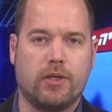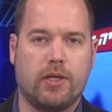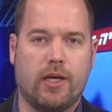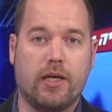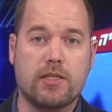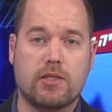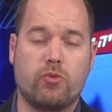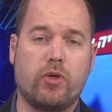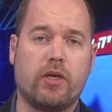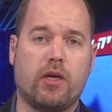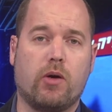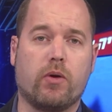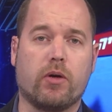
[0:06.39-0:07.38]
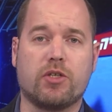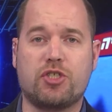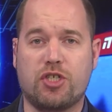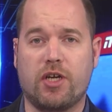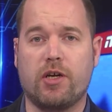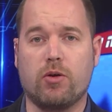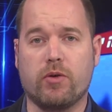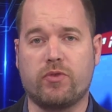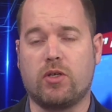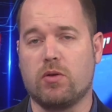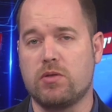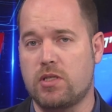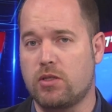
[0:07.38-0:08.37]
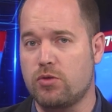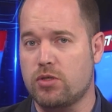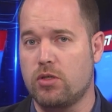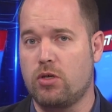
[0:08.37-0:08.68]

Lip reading: Last week, our chair of the Constitution